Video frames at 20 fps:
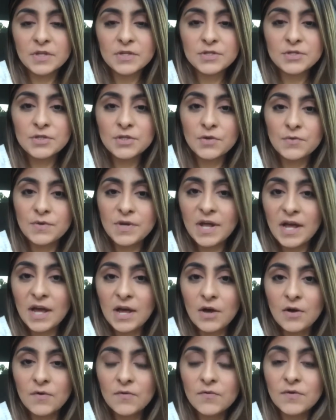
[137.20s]
So
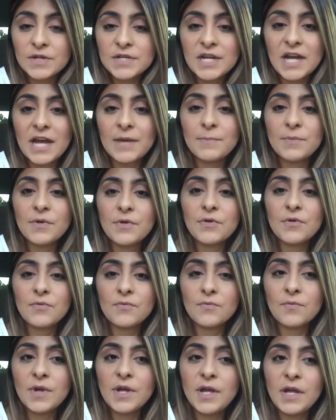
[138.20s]
now for type
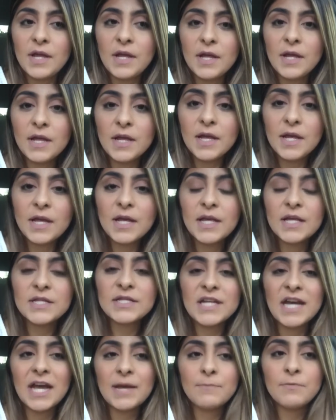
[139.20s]
3,
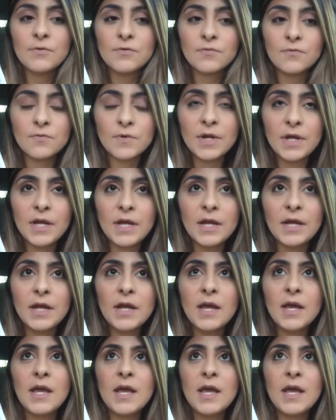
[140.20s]
type 3